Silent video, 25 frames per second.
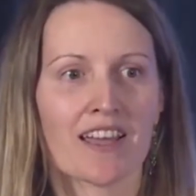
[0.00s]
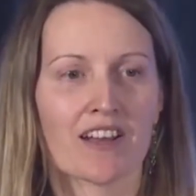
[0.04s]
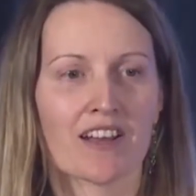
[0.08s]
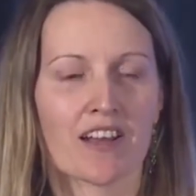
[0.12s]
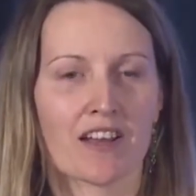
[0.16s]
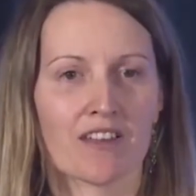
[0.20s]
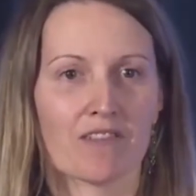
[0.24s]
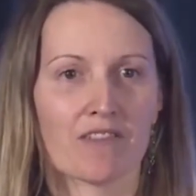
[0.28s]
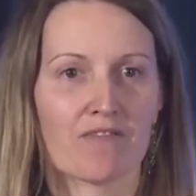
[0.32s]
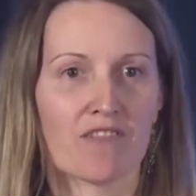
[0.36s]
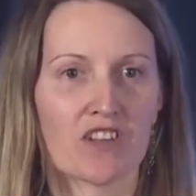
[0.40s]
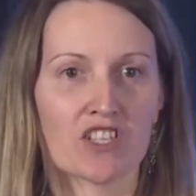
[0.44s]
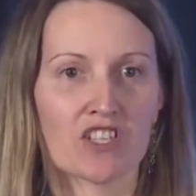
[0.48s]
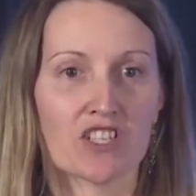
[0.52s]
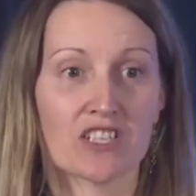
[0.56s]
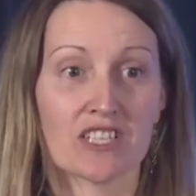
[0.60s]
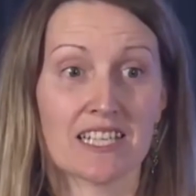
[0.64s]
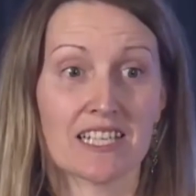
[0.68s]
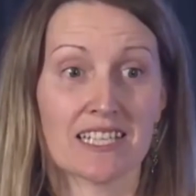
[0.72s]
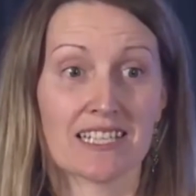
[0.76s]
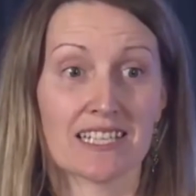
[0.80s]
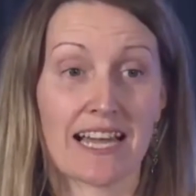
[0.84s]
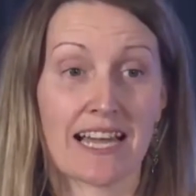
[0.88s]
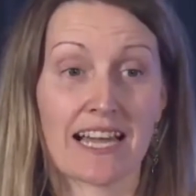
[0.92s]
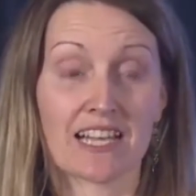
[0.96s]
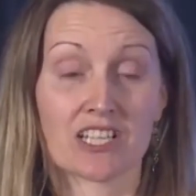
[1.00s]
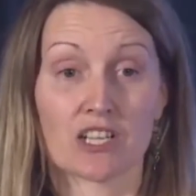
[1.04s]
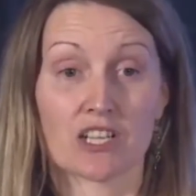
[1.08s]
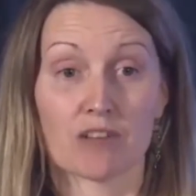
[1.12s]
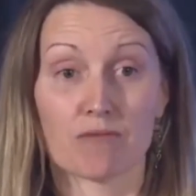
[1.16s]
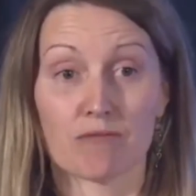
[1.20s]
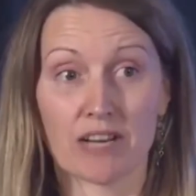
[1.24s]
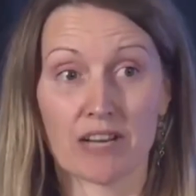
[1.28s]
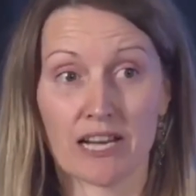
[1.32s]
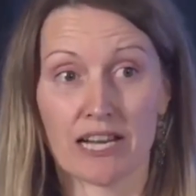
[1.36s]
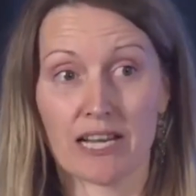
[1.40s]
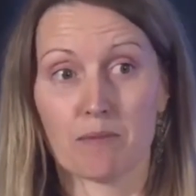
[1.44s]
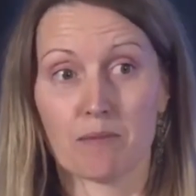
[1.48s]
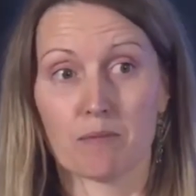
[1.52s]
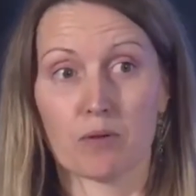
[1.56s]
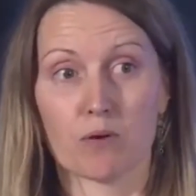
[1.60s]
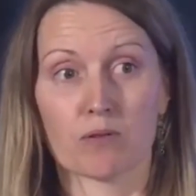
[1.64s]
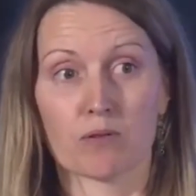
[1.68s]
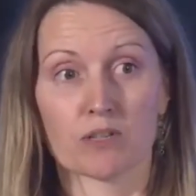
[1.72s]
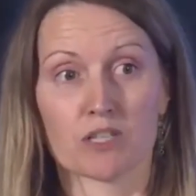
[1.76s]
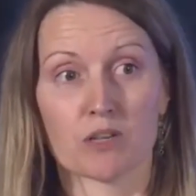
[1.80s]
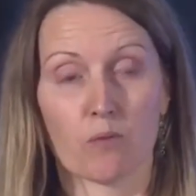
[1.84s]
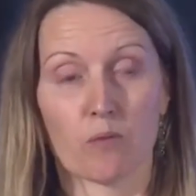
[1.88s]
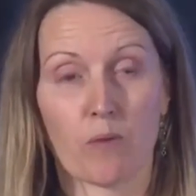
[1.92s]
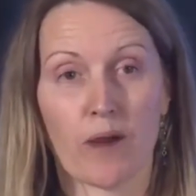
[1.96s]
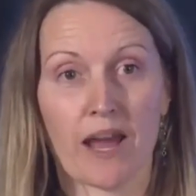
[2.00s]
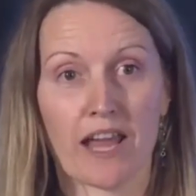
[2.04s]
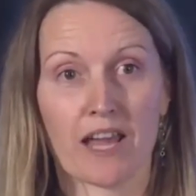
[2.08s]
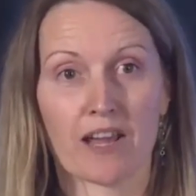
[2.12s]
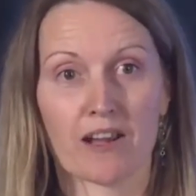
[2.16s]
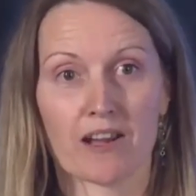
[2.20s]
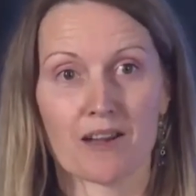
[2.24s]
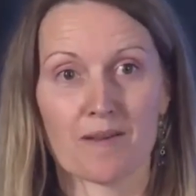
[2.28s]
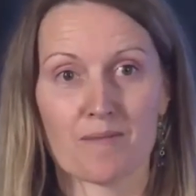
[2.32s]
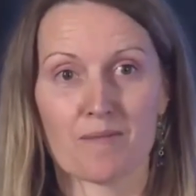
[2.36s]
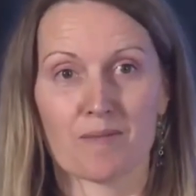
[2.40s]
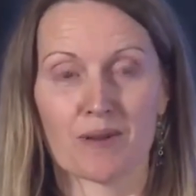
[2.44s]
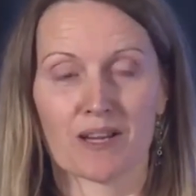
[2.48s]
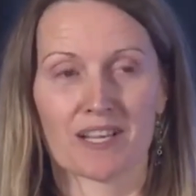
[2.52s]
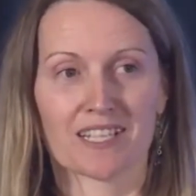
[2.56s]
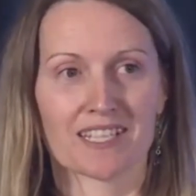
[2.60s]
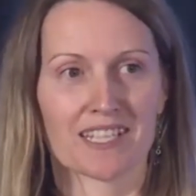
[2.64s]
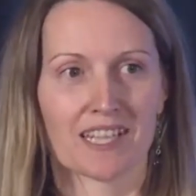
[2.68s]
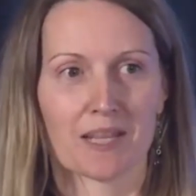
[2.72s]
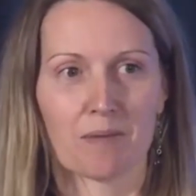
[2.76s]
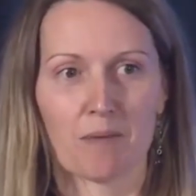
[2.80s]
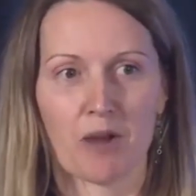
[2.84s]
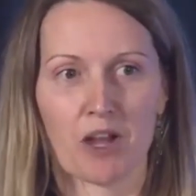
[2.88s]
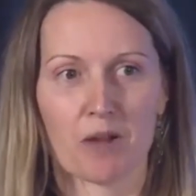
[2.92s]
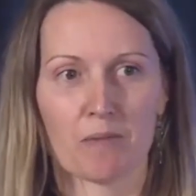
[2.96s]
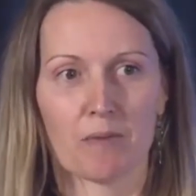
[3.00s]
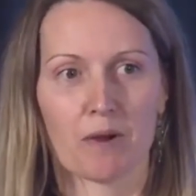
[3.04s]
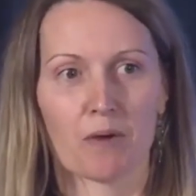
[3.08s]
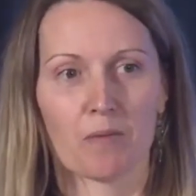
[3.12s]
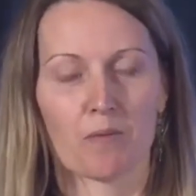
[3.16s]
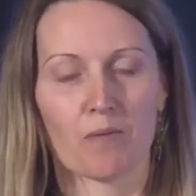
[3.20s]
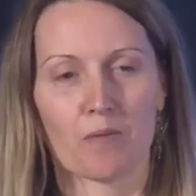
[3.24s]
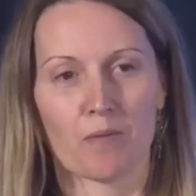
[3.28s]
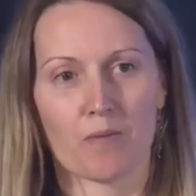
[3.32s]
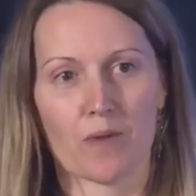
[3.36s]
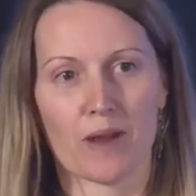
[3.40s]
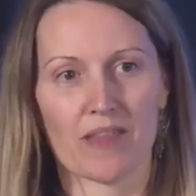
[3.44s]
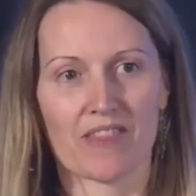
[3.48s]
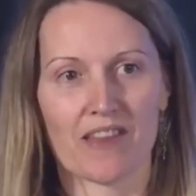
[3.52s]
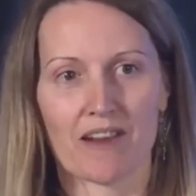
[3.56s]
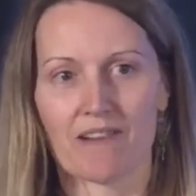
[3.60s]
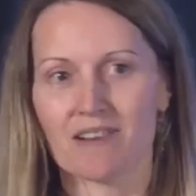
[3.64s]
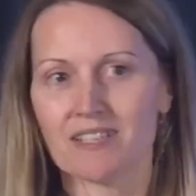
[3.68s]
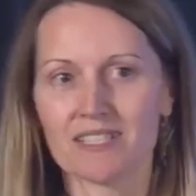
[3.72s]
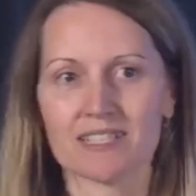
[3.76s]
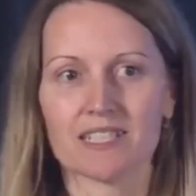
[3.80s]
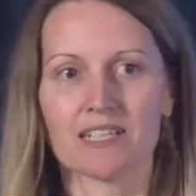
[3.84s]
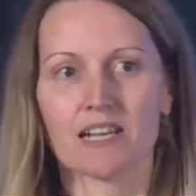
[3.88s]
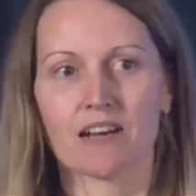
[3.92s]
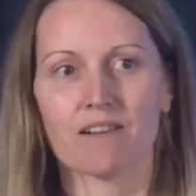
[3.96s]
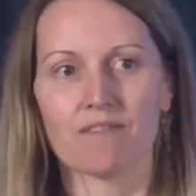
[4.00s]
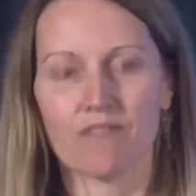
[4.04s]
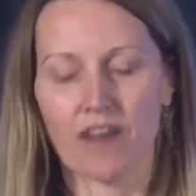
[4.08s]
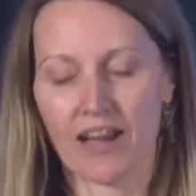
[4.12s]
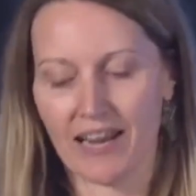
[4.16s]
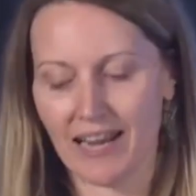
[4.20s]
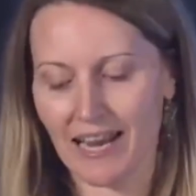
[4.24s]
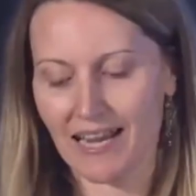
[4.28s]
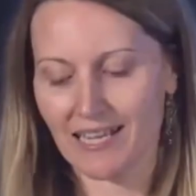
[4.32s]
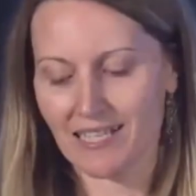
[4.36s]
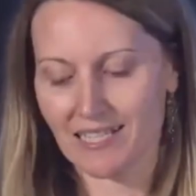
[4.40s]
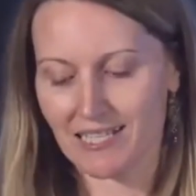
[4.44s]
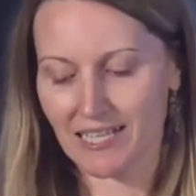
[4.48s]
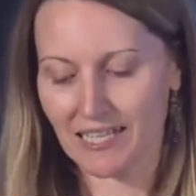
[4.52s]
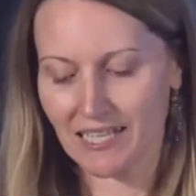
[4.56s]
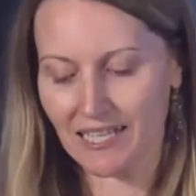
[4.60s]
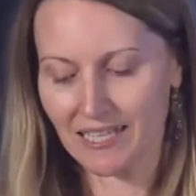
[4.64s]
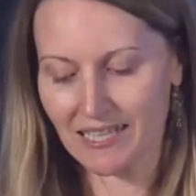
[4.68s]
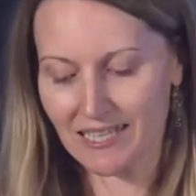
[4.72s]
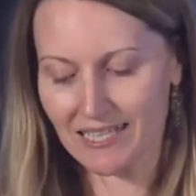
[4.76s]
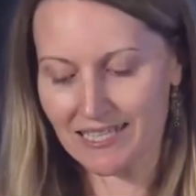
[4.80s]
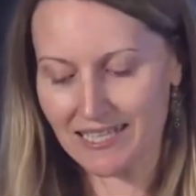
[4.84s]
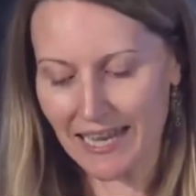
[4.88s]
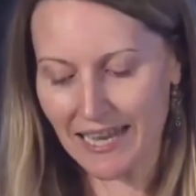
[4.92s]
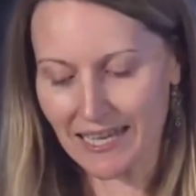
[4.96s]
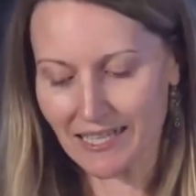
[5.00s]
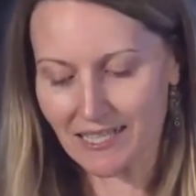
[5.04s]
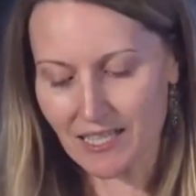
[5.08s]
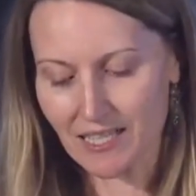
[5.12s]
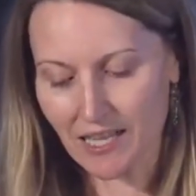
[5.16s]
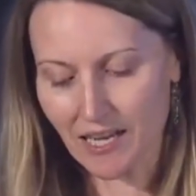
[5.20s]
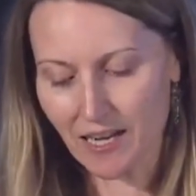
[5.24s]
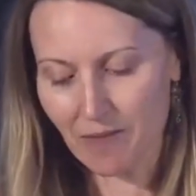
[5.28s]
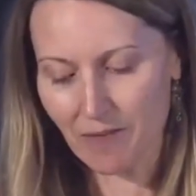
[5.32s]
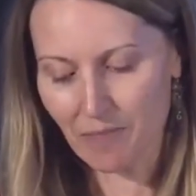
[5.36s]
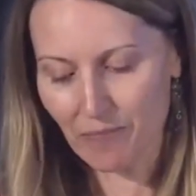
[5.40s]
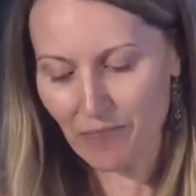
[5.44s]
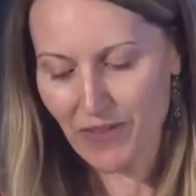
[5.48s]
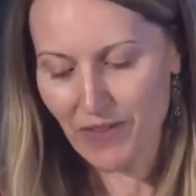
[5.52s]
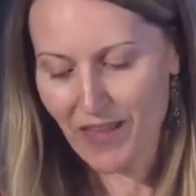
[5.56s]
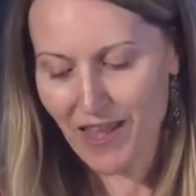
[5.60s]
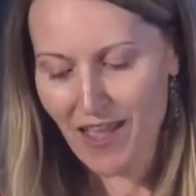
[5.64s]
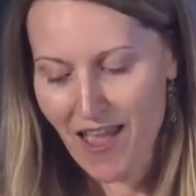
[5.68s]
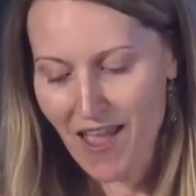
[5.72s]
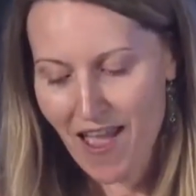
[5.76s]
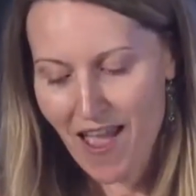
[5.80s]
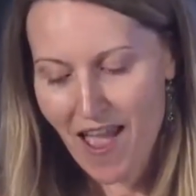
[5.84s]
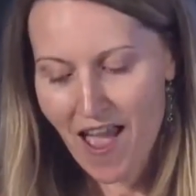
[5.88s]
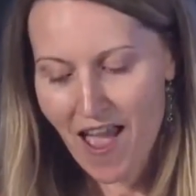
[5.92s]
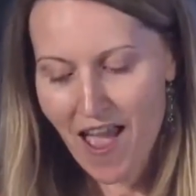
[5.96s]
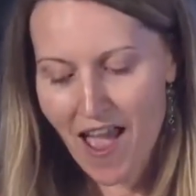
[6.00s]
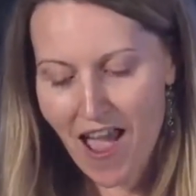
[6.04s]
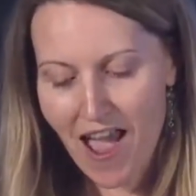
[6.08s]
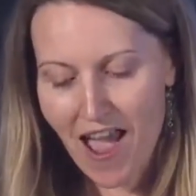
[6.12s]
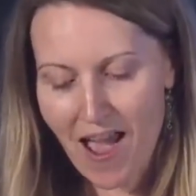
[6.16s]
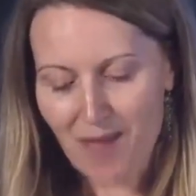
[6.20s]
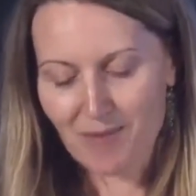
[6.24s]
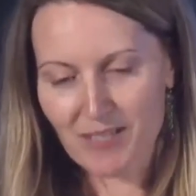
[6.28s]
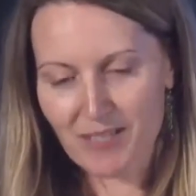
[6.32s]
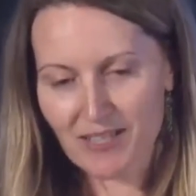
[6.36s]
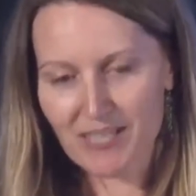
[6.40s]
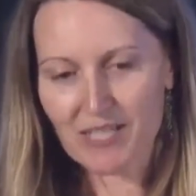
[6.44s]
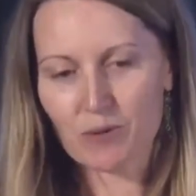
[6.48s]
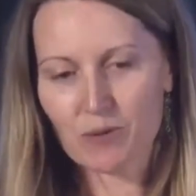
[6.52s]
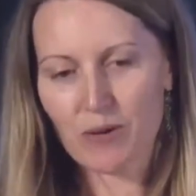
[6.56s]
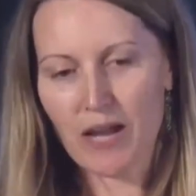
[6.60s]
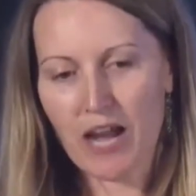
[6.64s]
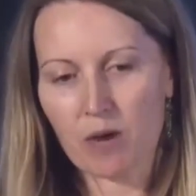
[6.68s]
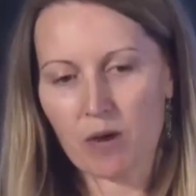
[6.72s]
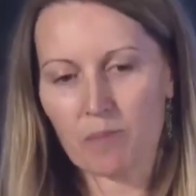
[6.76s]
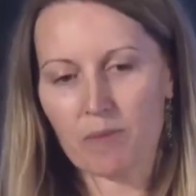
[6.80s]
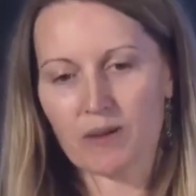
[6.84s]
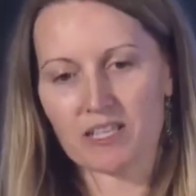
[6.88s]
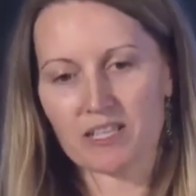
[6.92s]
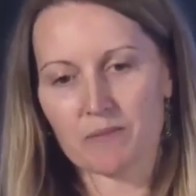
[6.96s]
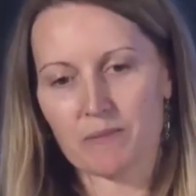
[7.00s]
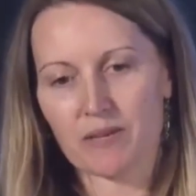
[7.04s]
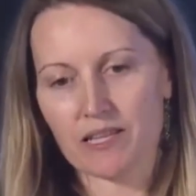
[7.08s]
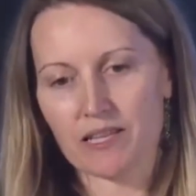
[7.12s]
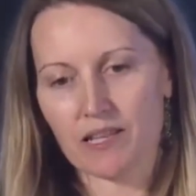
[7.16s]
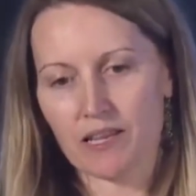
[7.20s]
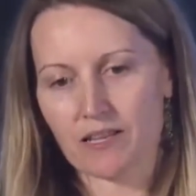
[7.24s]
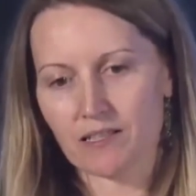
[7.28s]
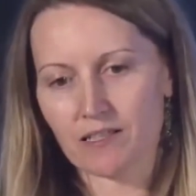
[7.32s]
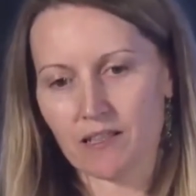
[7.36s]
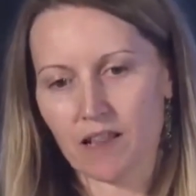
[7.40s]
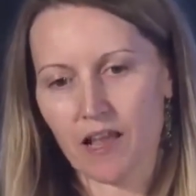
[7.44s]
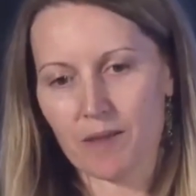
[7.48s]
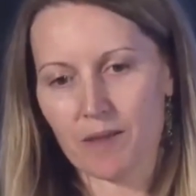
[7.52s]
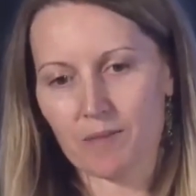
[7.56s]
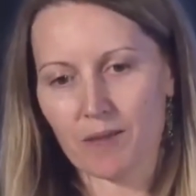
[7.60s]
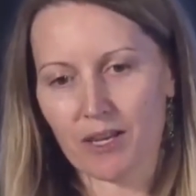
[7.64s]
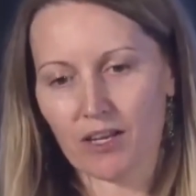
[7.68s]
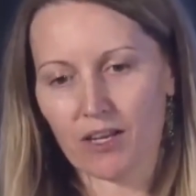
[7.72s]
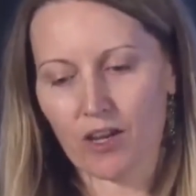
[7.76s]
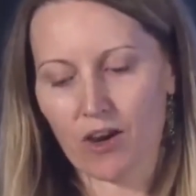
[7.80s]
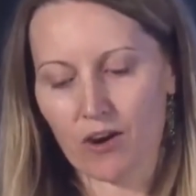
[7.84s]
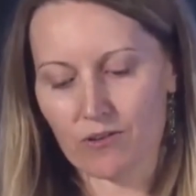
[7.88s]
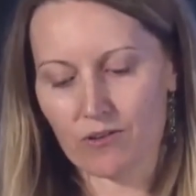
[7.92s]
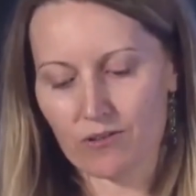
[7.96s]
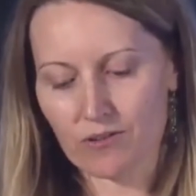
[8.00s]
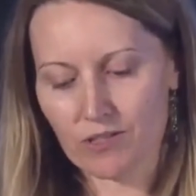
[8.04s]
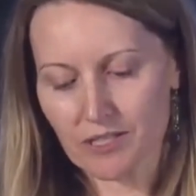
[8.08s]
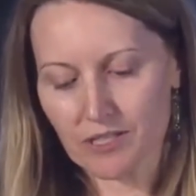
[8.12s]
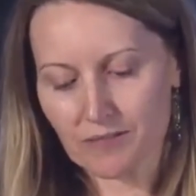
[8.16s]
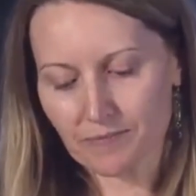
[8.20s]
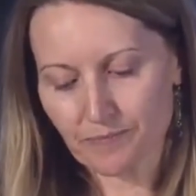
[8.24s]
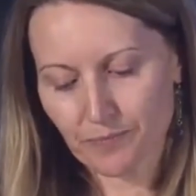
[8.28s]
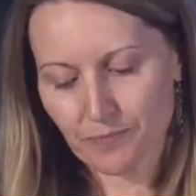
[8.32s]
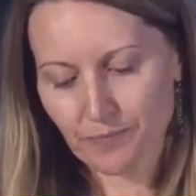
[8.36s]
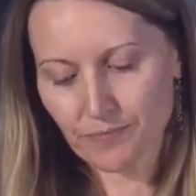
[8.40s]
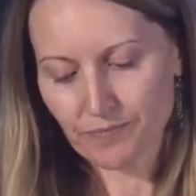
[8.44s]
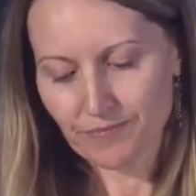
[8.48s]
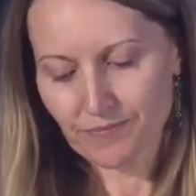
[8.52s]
You know, the efficiency is actually a really important way because at the moment we, there isn't enough financing in the sector. Um, so this will help us meet those climate goals.